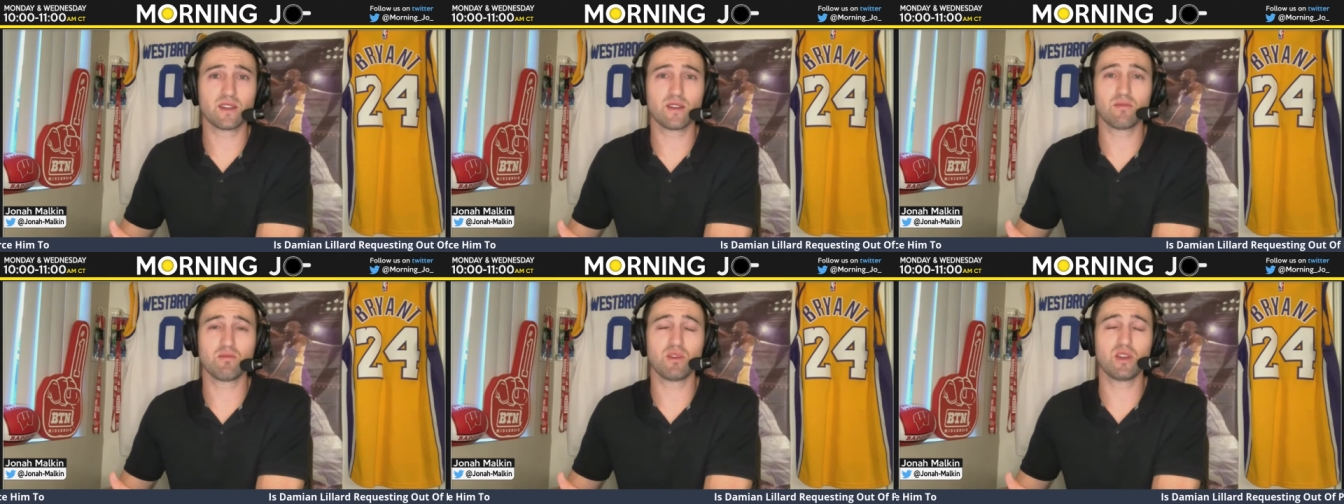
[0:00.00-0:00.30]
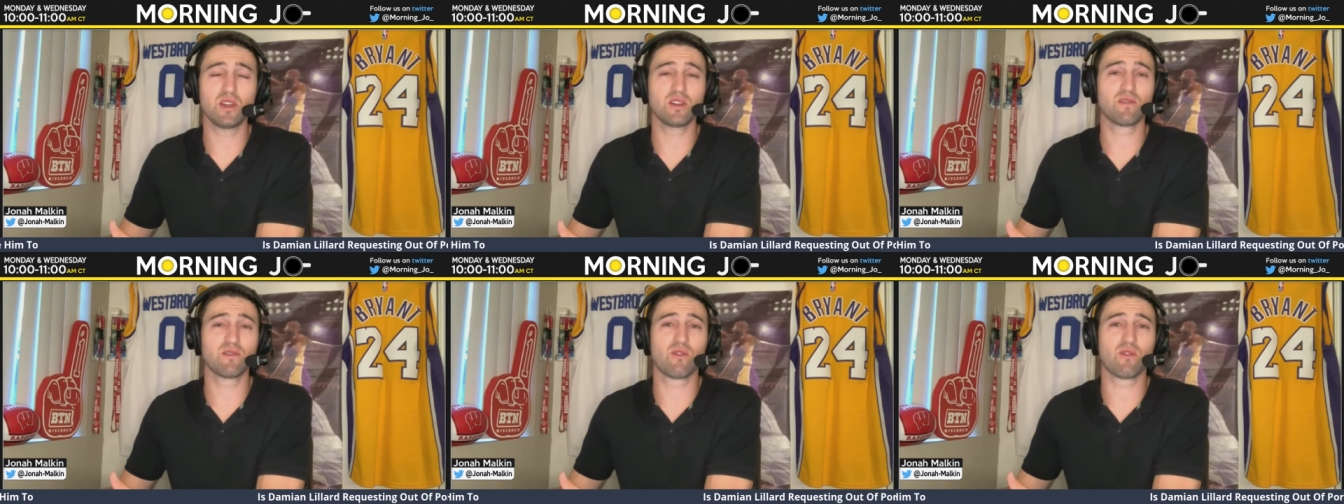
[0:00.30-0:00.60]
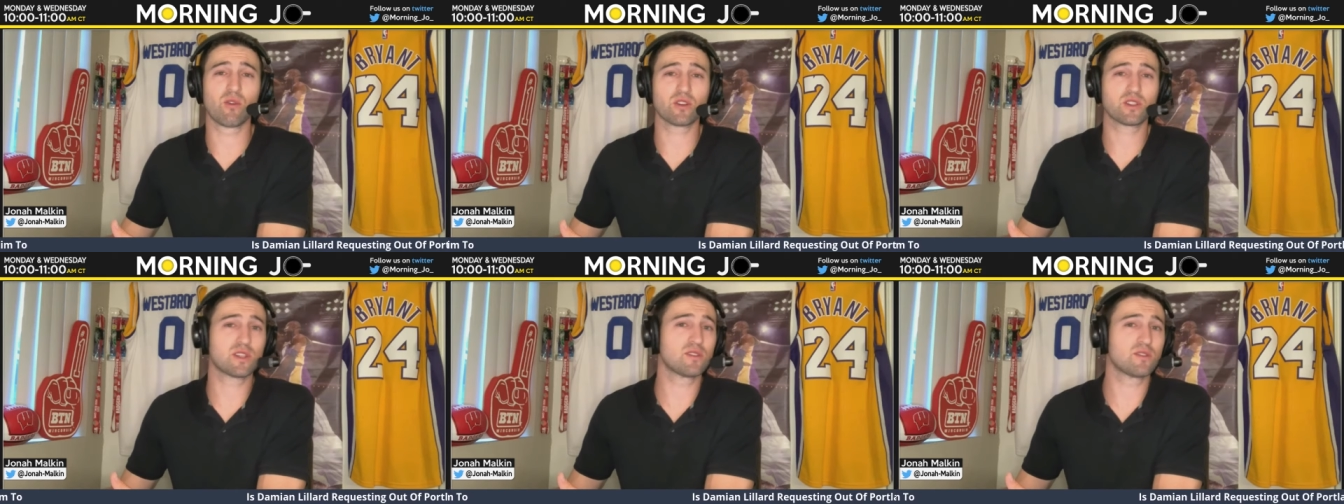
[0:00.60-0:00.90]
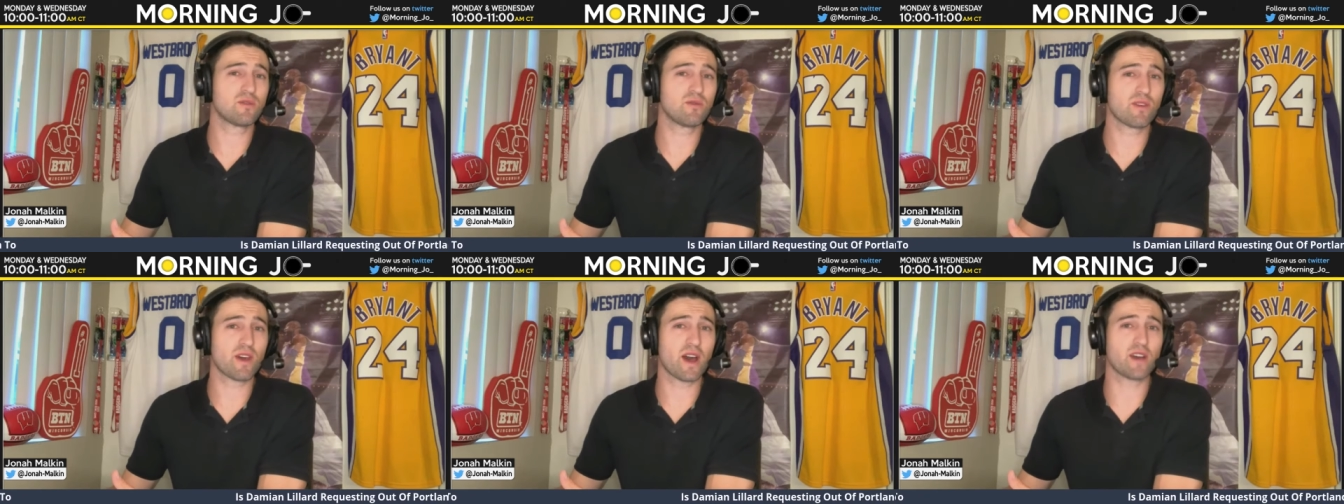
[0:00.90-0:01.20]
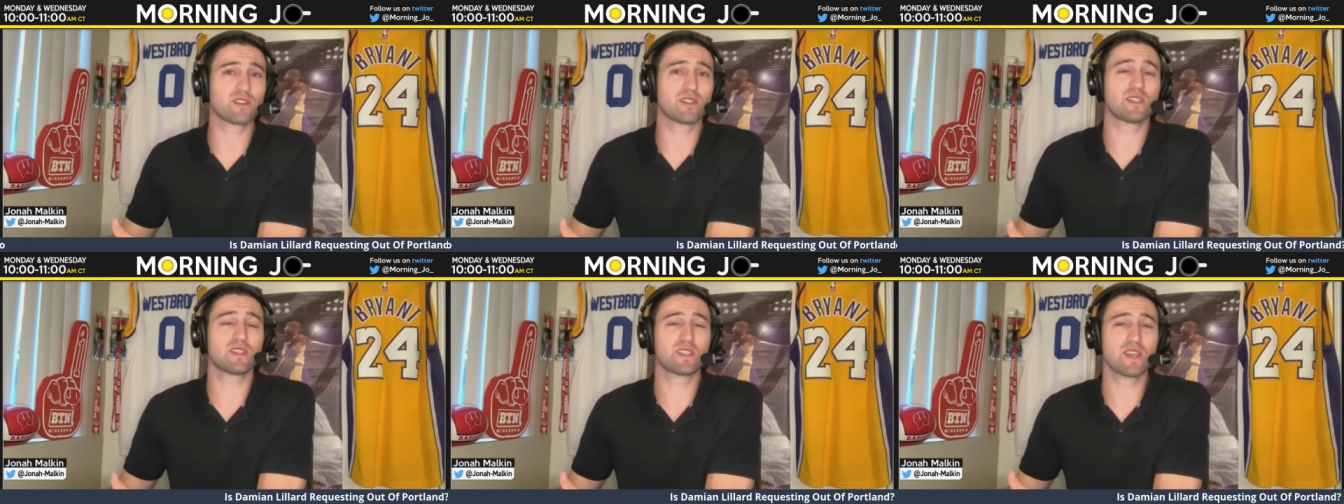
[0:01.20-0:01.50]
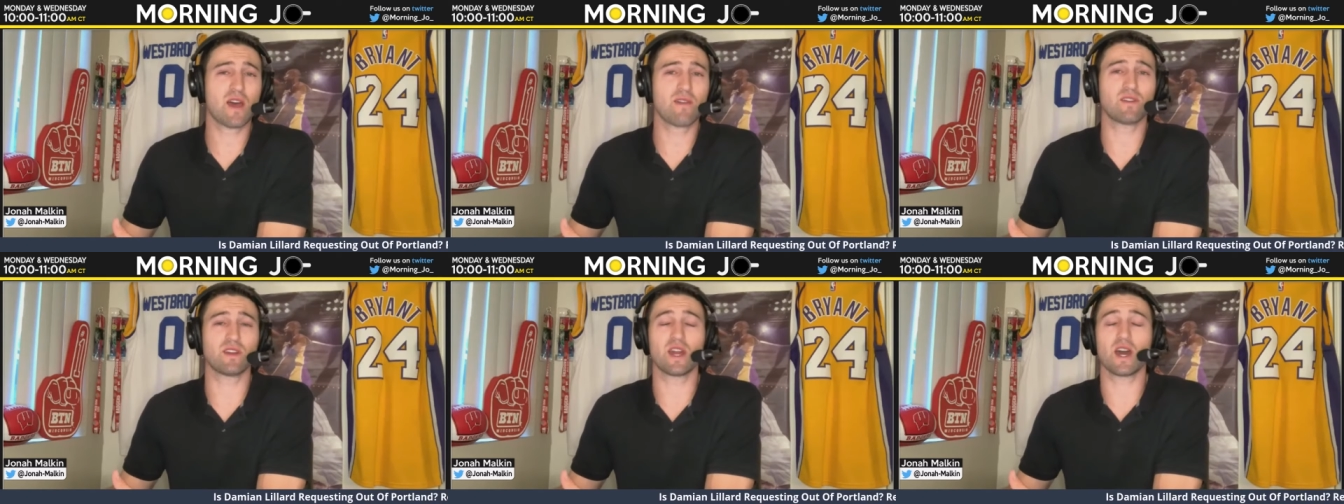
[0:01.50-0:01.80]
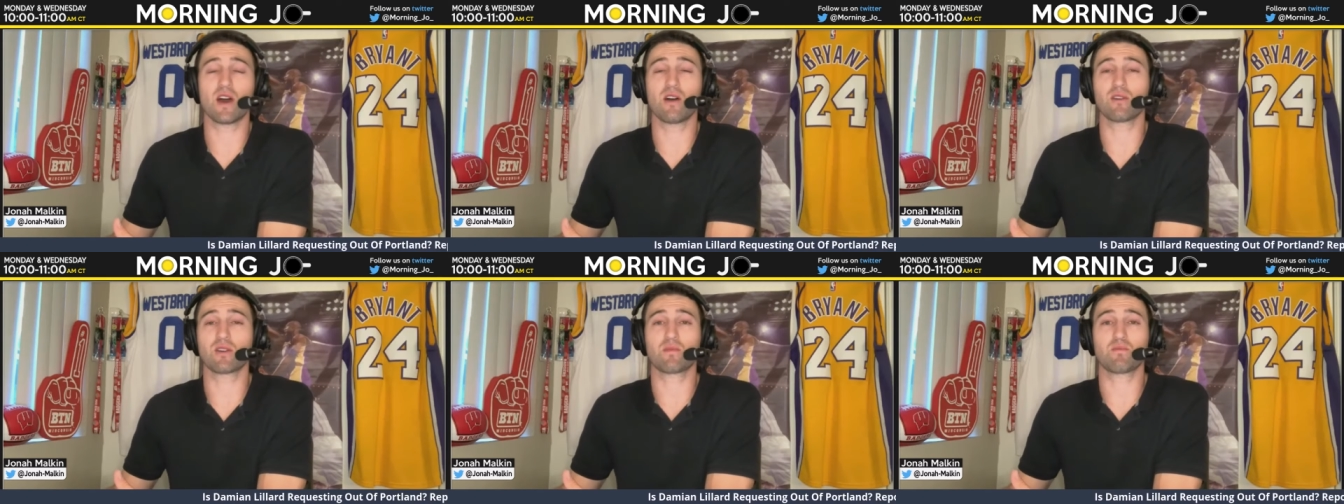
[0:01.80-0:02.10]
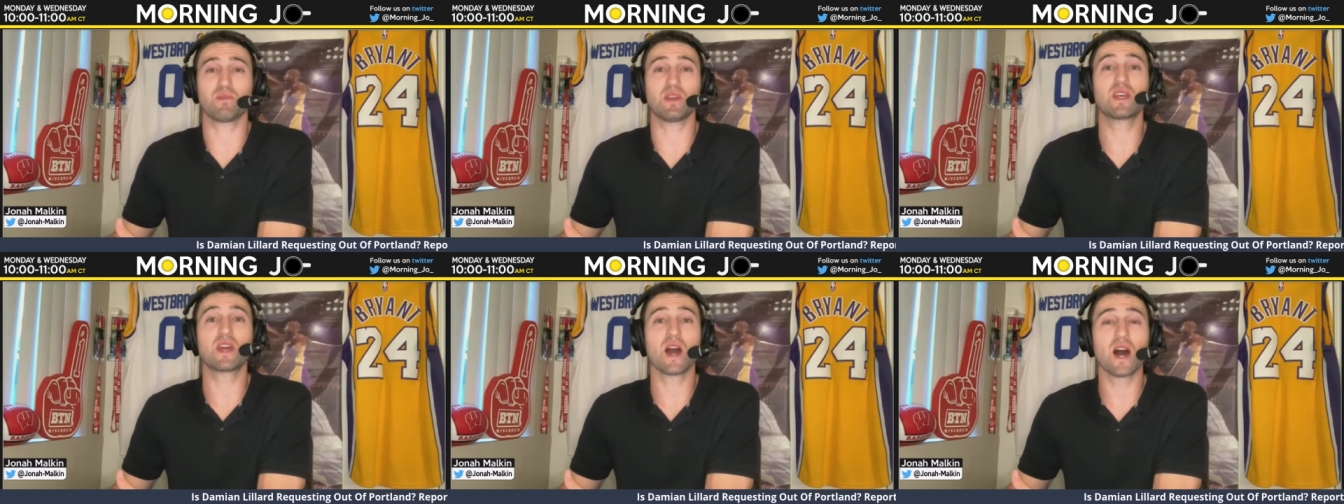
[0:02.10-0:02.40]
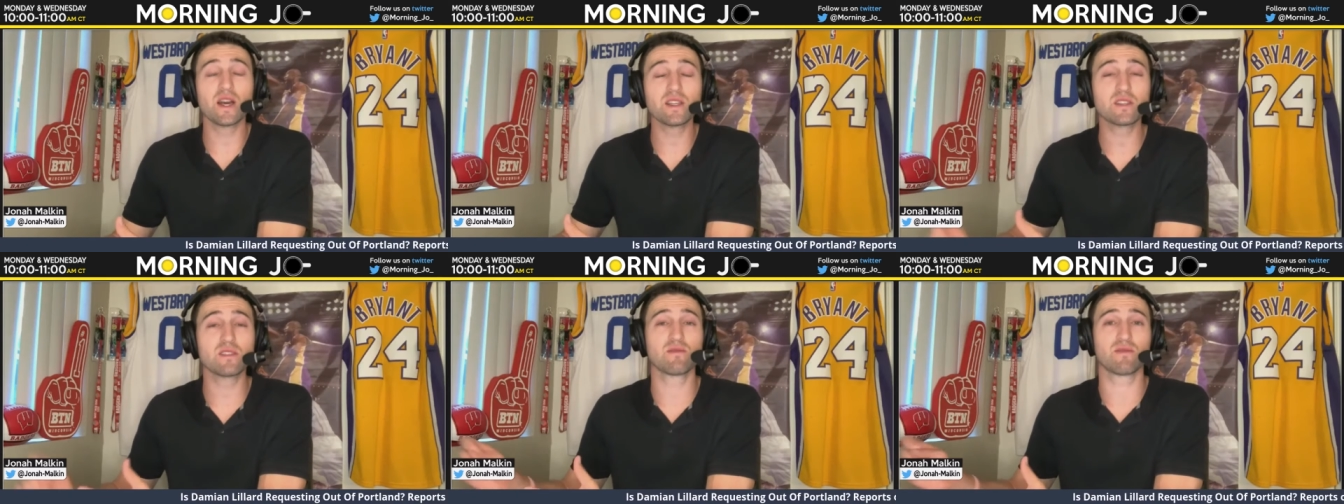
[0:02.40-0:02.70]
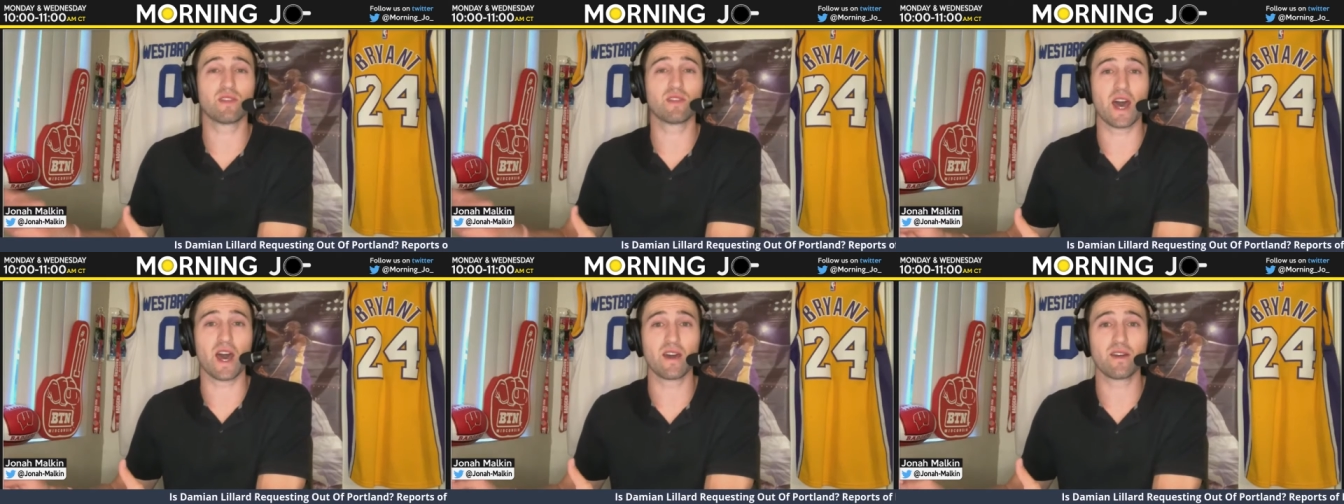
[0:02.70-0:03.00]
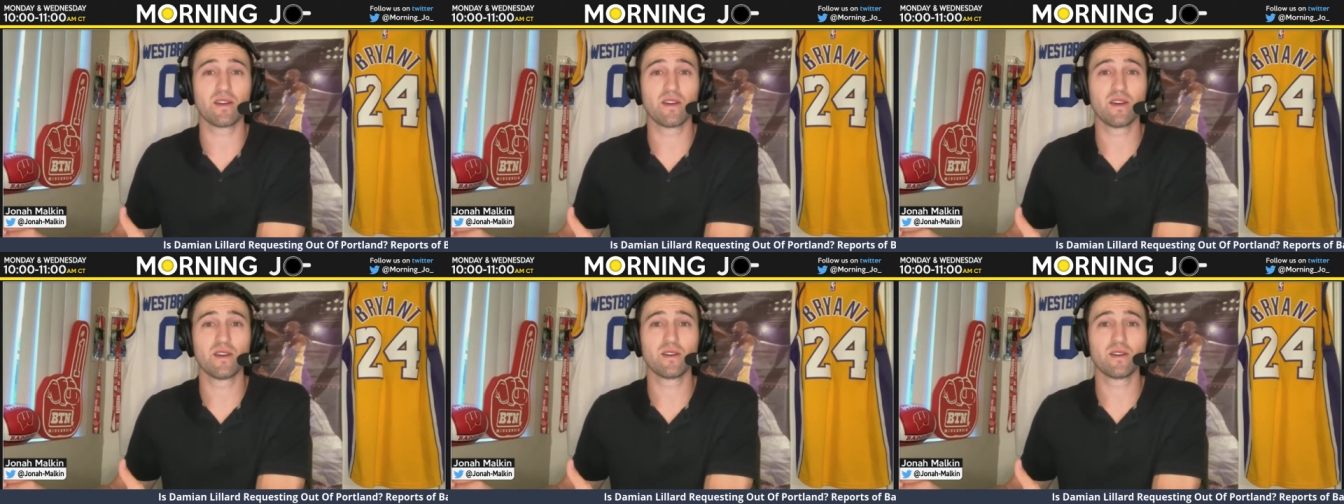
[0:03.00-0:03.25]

to him being divorced in 2007. Now, because of that,